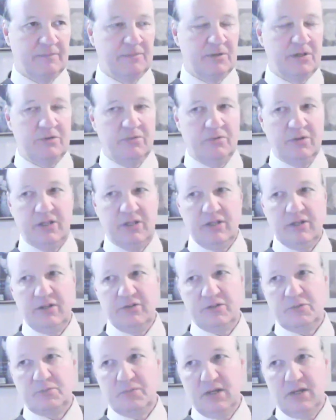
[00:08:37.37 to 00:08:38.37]
You really
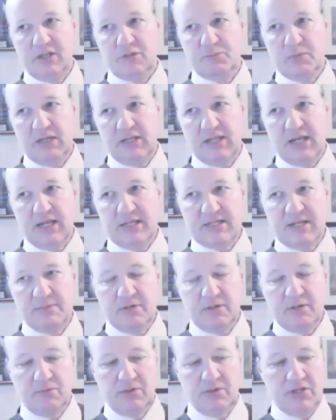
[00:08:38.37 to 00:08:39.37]
spent a lot of time
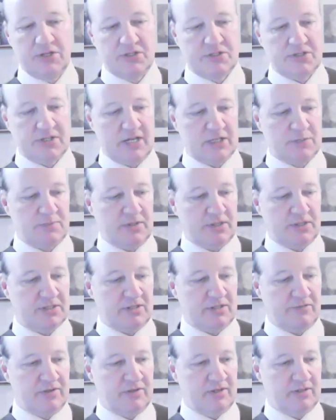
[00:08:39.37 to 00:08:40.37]
in the religious aspects
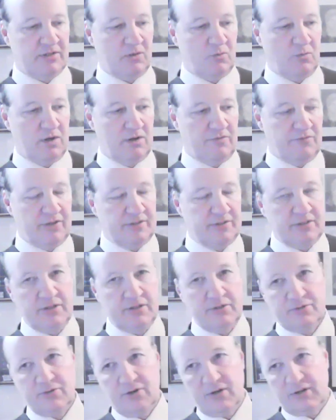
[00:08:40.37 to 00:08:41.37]
of it, and I think one event that
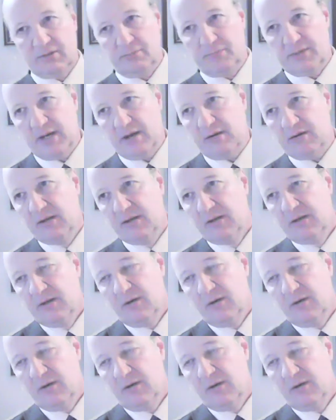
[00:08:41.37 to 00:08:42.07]
you talked about